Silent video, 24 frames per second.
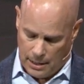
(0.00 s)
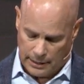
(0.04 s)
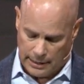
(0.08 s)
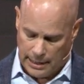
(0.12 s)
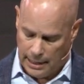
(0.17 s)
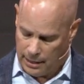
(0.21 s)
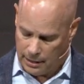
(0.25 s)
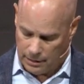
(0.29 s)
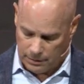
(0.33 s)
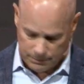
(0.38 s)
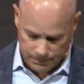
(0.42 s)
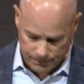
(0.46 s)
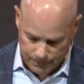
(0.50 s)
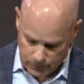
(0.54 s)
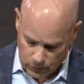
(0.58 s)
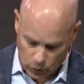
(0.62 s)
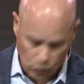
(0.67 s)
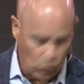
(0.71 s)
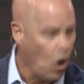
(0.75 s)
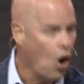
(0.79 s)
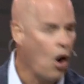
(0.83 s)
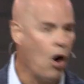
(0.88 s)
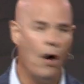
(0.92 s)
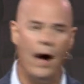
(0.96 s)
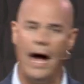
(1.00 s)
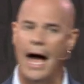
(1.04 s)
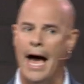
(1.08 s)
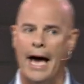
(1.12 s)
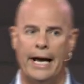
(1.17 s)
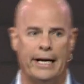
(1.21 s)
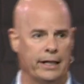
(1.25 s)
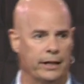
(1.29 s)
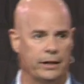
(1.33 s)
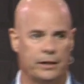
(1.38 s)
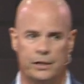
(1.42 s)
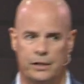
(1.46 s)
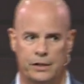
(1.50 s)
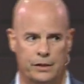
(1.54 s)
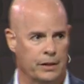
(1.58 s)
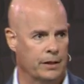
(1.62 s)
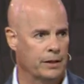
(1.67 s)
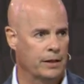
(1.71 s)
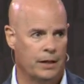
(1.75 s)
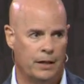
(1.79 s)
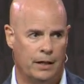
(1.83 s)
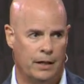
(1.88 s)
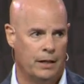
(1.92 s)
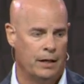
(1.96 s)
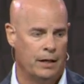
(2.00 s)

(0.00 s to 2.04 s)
Again, we're all addicts.